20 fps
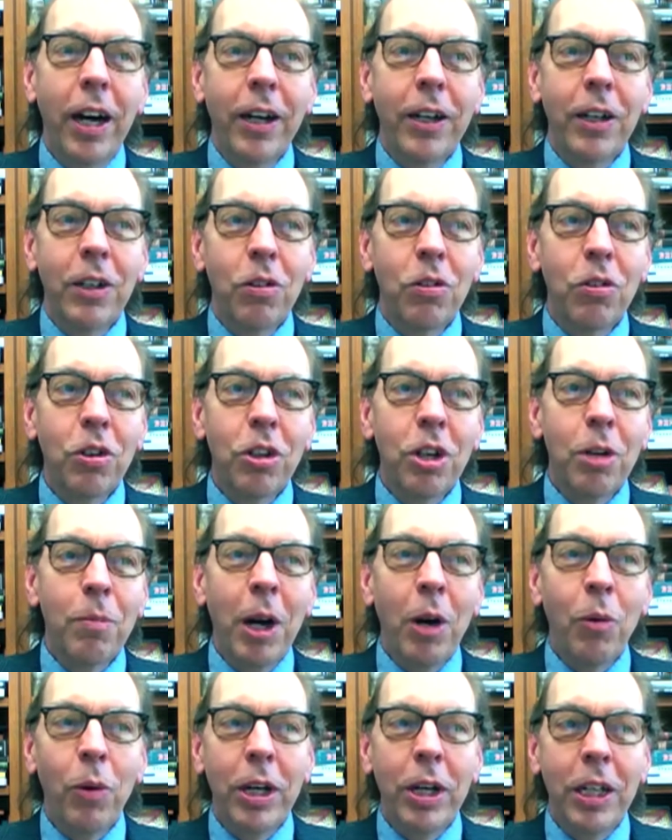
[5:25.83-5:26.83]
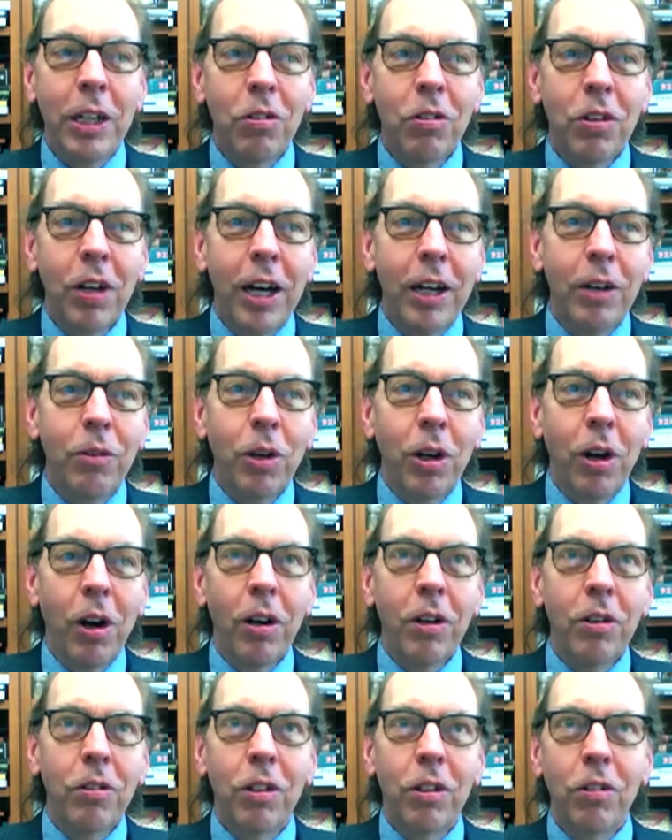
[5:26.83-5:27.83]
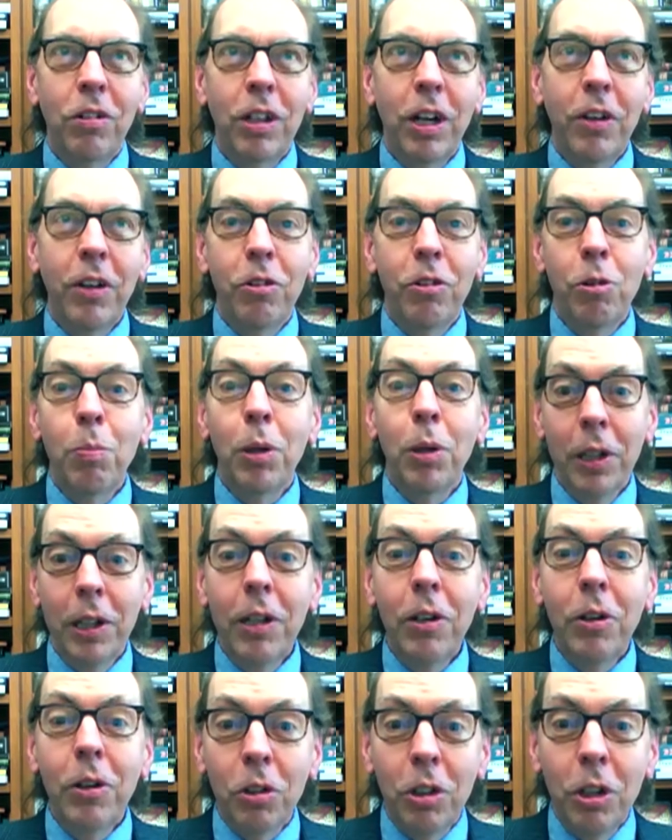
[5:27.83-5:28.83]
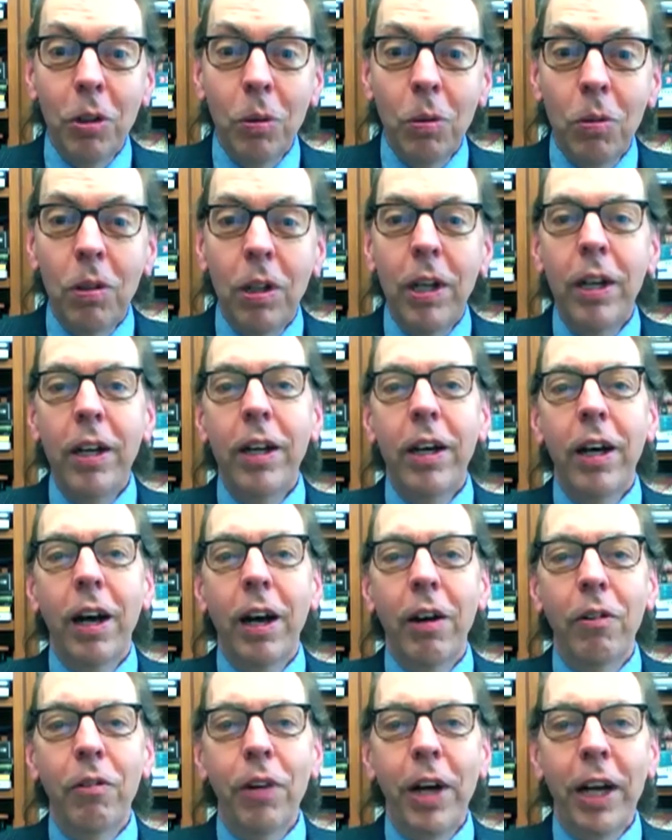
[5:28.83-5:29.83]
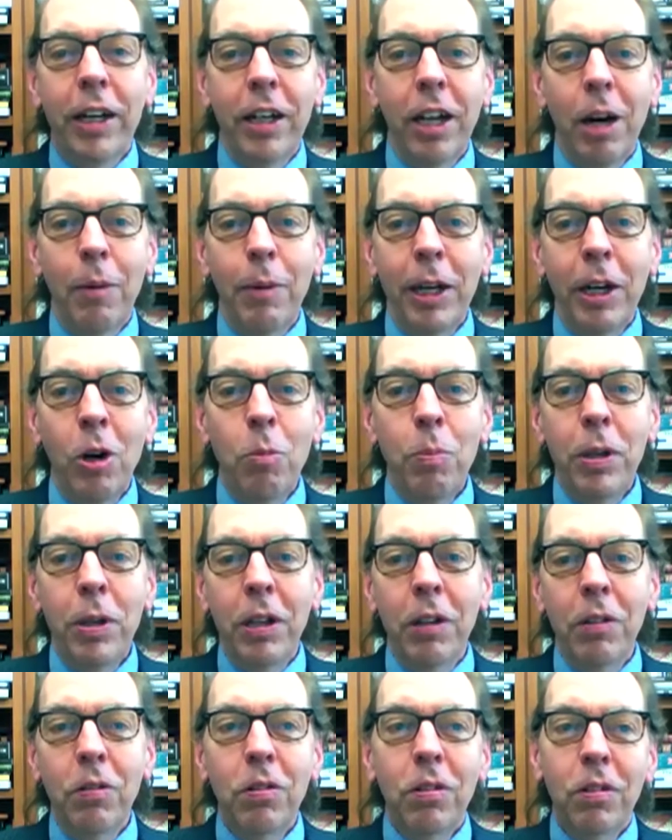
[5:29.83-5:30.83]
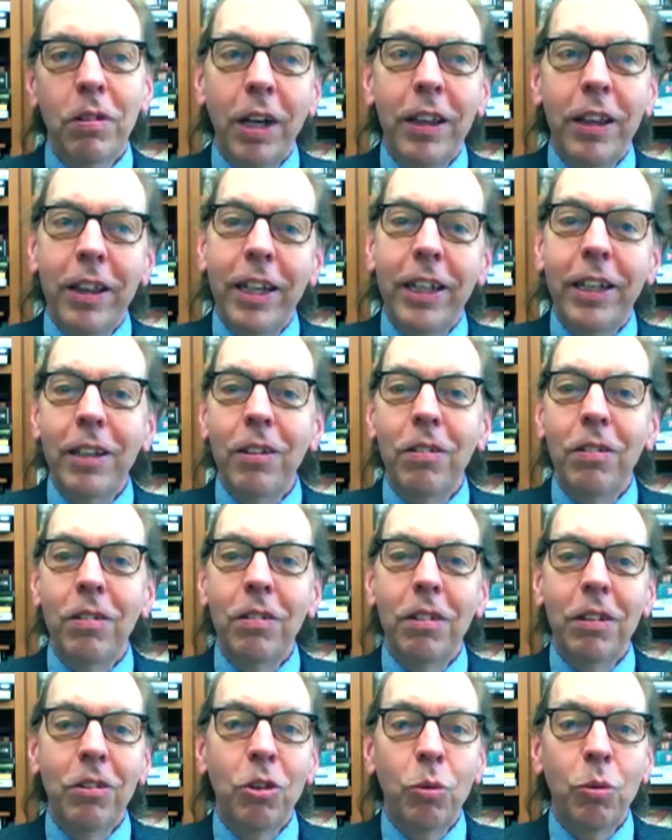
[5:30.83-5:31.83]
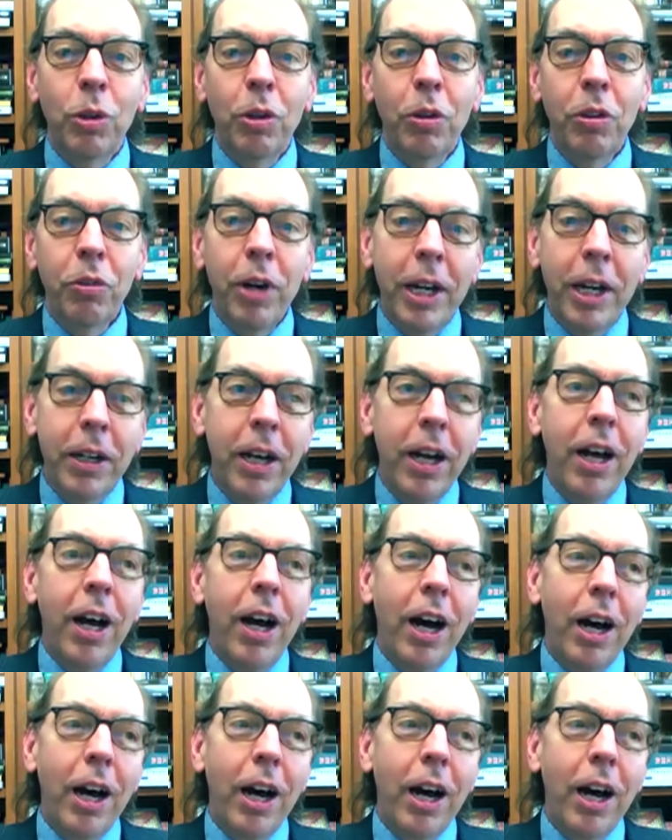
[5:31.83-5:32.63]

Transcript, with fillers: uh, concern about what each side regards as the other's political use of economic openness, I think, is is a real threat.